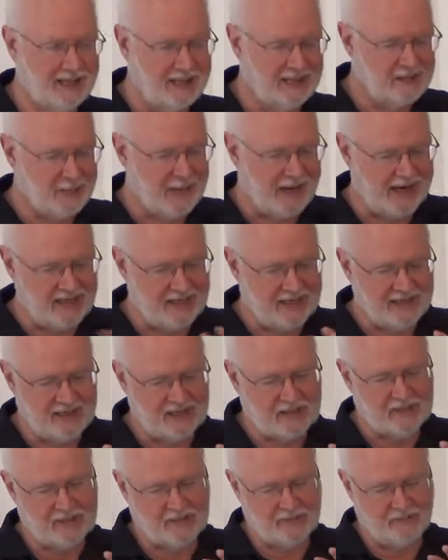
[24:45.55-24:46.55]
This, path,
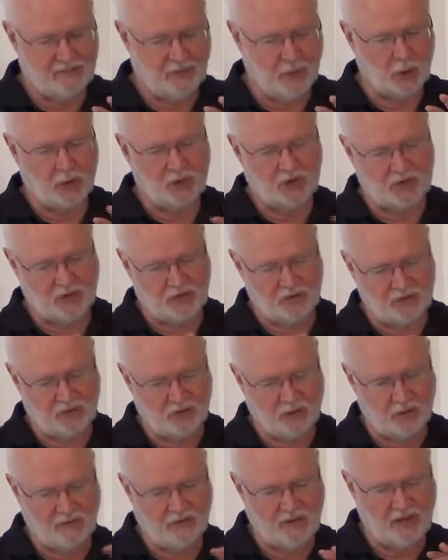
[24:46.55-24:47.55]
this verse
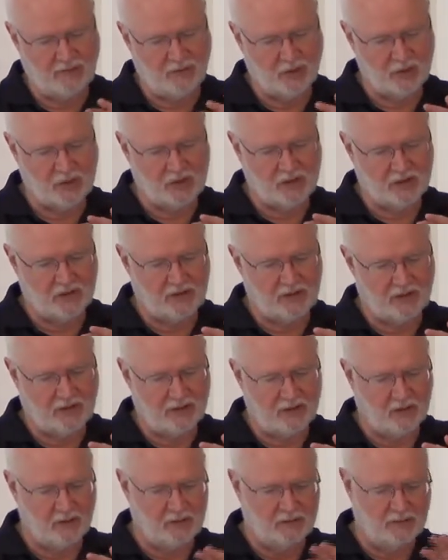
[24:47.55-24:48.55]
sort of covers
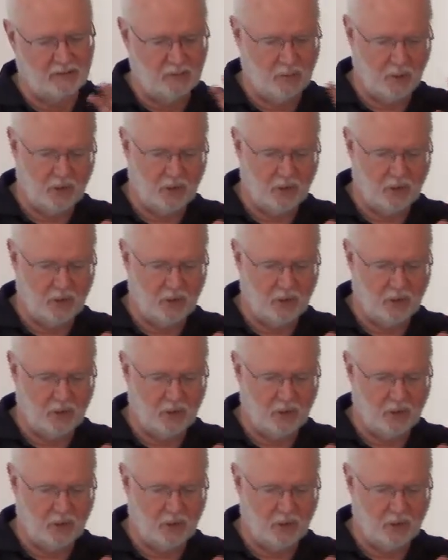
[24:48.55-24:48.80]
the